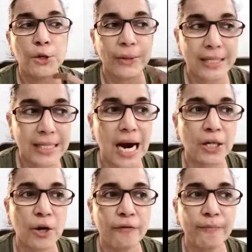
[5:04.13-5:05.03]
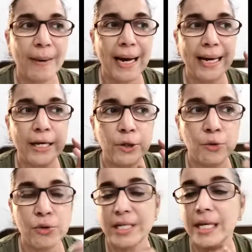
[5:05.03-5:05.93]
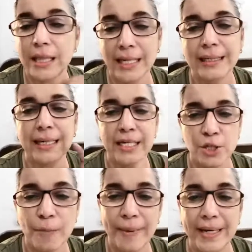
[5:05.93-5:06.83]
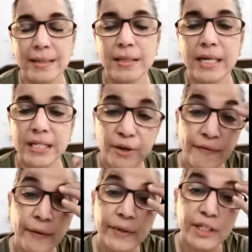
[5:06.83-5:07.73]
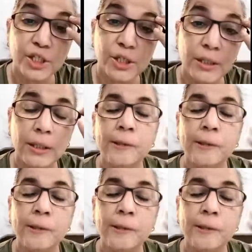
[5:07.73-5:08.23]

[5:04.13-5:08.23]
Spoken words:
you can start off by using theater as your base, as your foundation.